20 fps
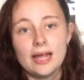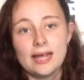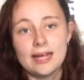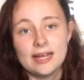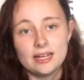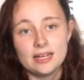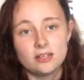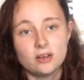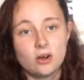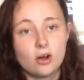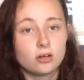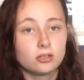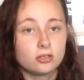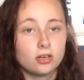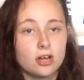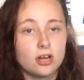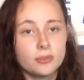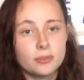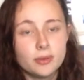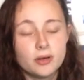In
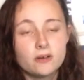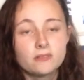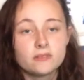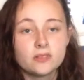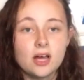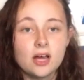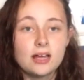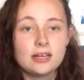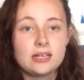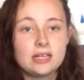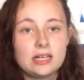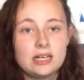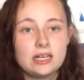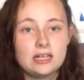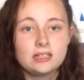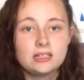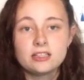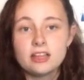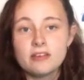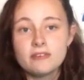October of
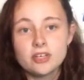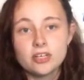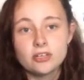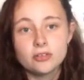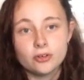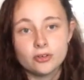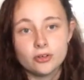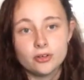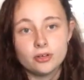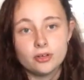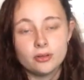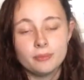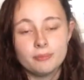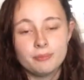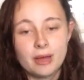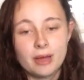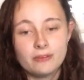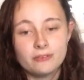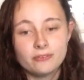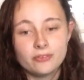1972,
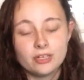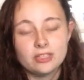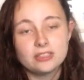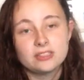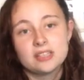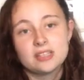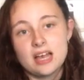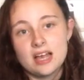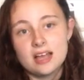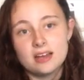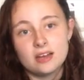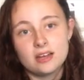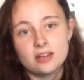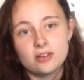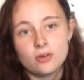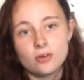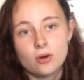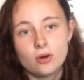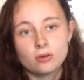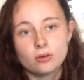best friend
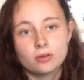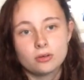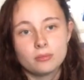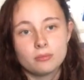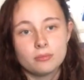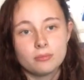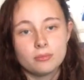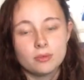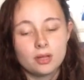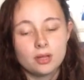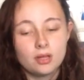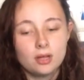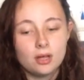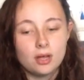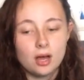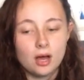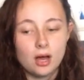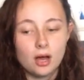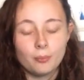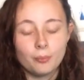18-year-old
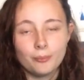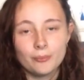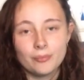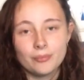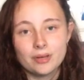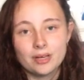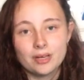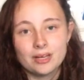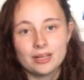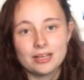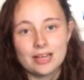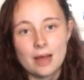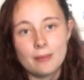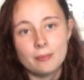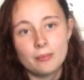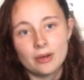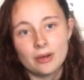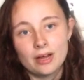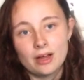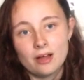
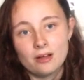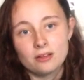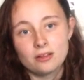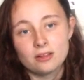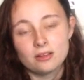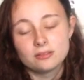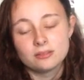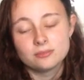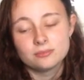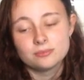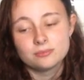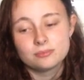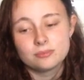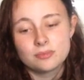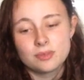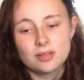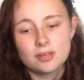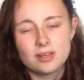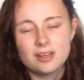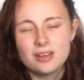Gabrielle
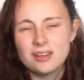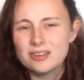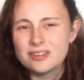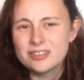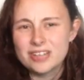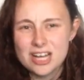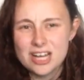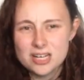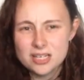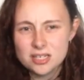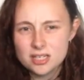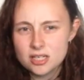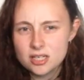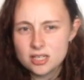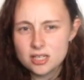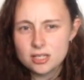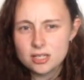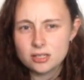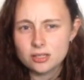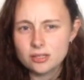
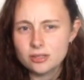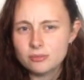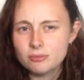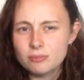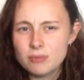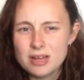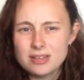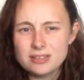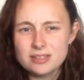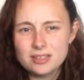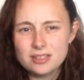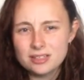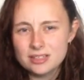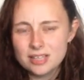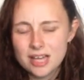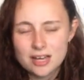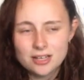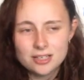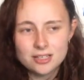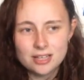Janke, I think is
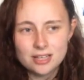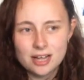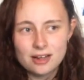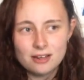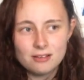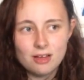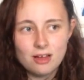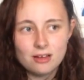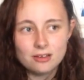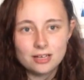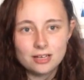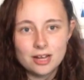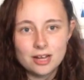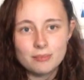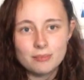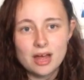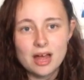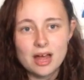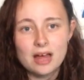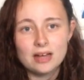how you say her last
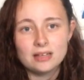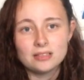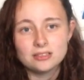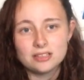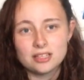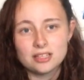name, and